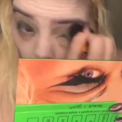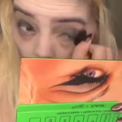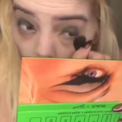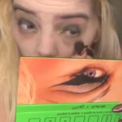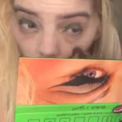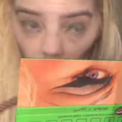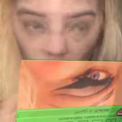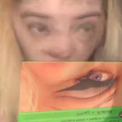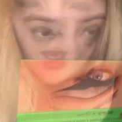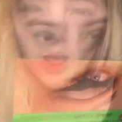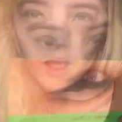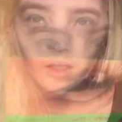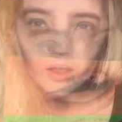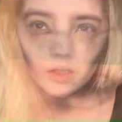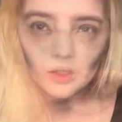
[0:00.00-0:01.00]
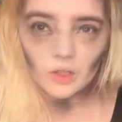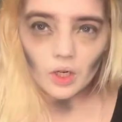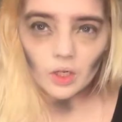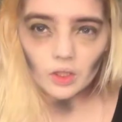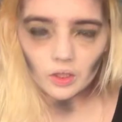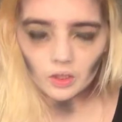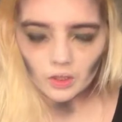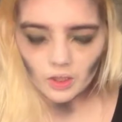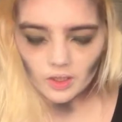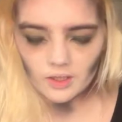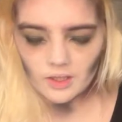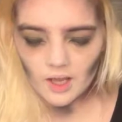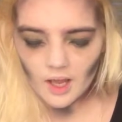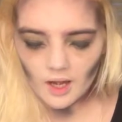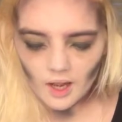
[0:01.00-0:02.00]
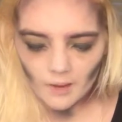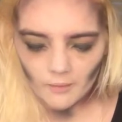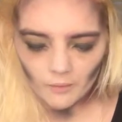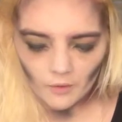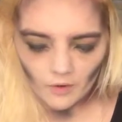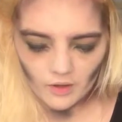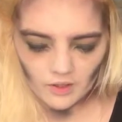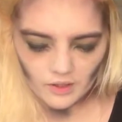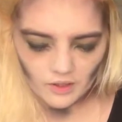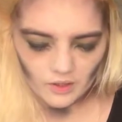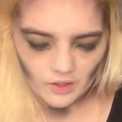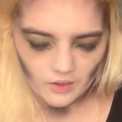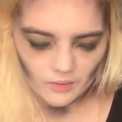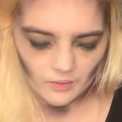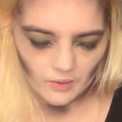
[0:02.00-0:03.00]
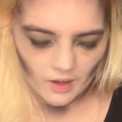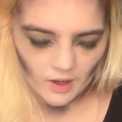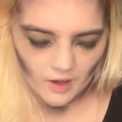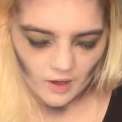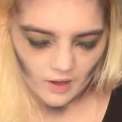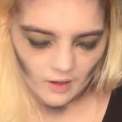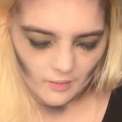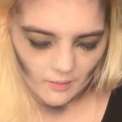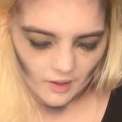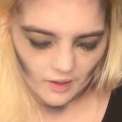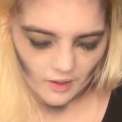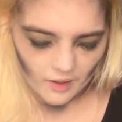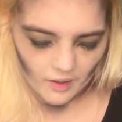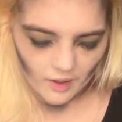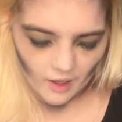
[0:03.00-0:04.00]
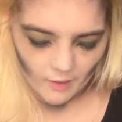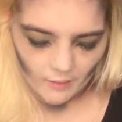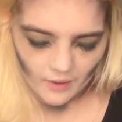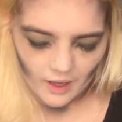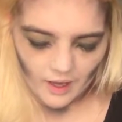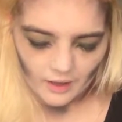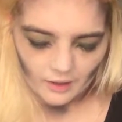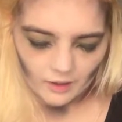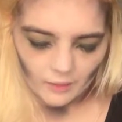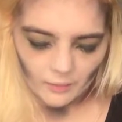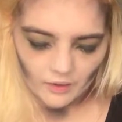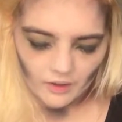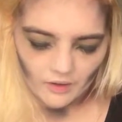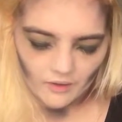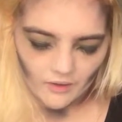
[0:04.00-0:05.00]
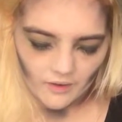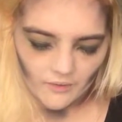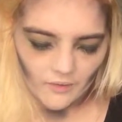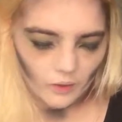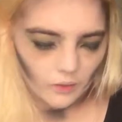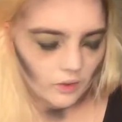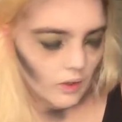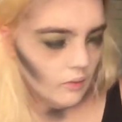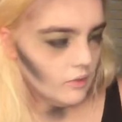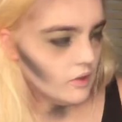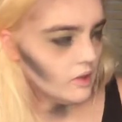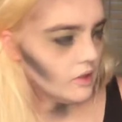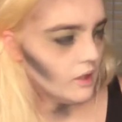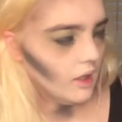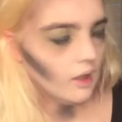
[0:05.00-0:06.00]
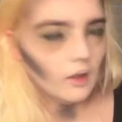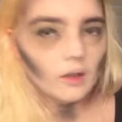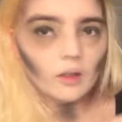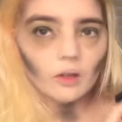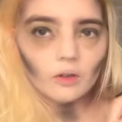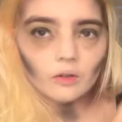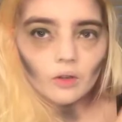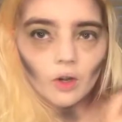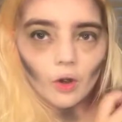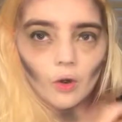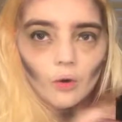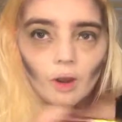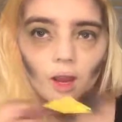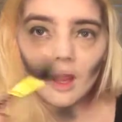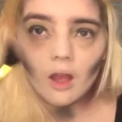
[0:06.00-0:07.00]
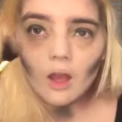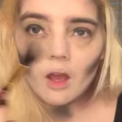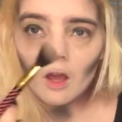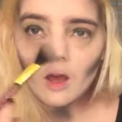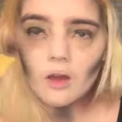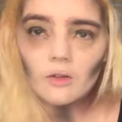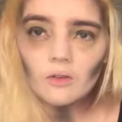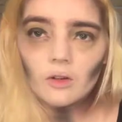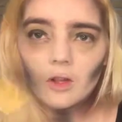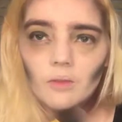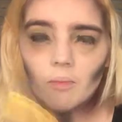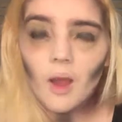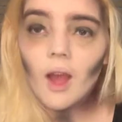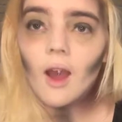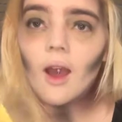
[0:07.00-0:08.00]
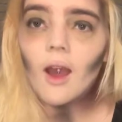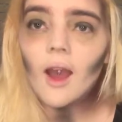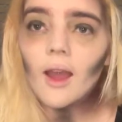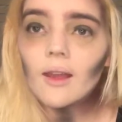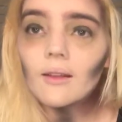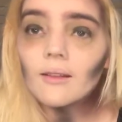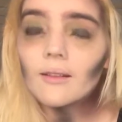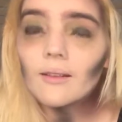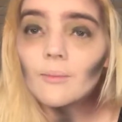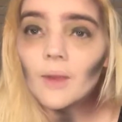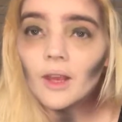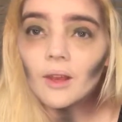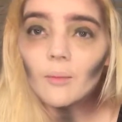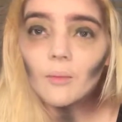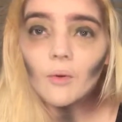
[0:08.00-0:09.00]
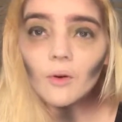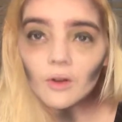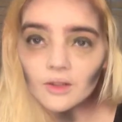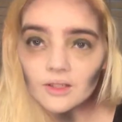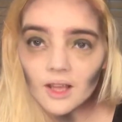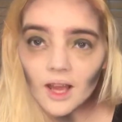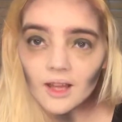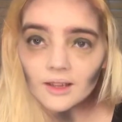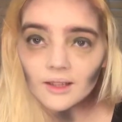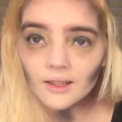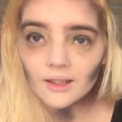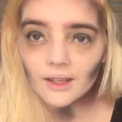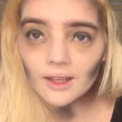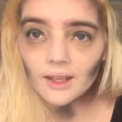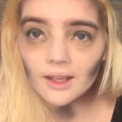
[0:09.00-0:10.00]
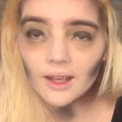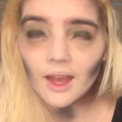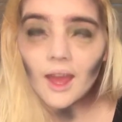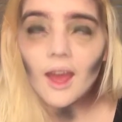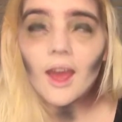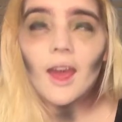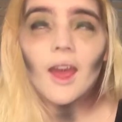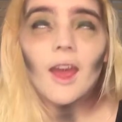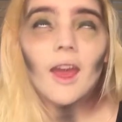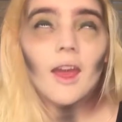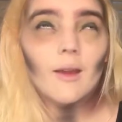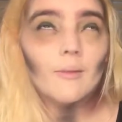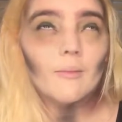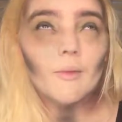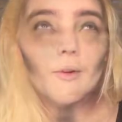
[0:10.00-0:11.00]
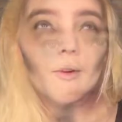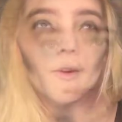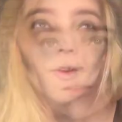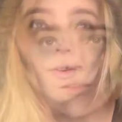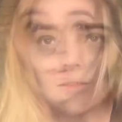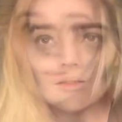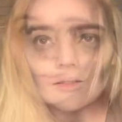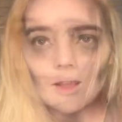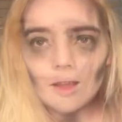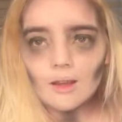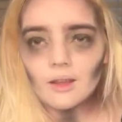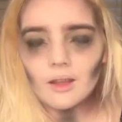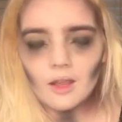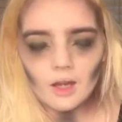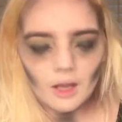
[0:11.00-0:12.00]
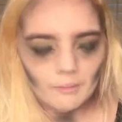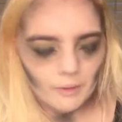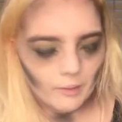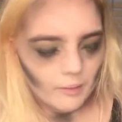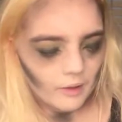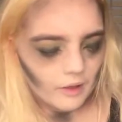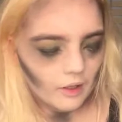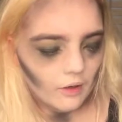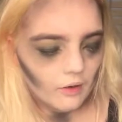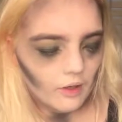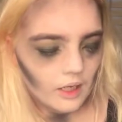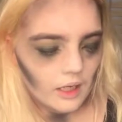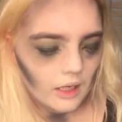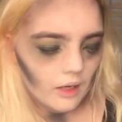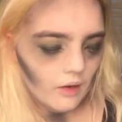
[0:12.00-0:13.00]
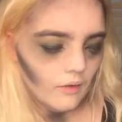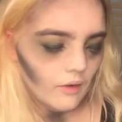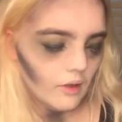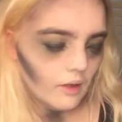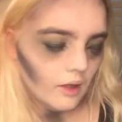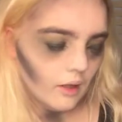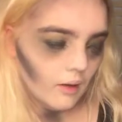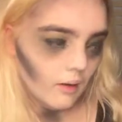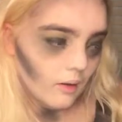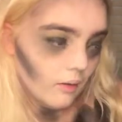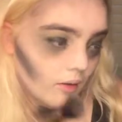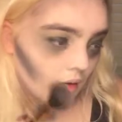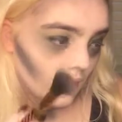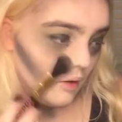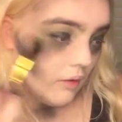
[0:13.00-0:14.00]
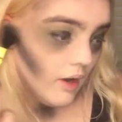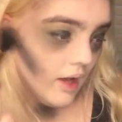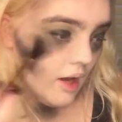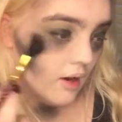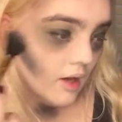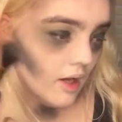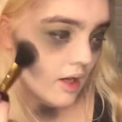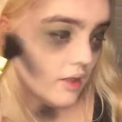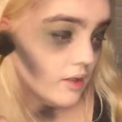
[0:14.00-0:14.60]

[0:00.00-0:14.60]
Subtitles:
Now that my eyes are starting to look dead, I'm going to apply a little bit of this Filthy, which is like a little dark gray, underneath my eyes to make it more dead looking and more nice and dead again. I'm going to put the green over the gray area and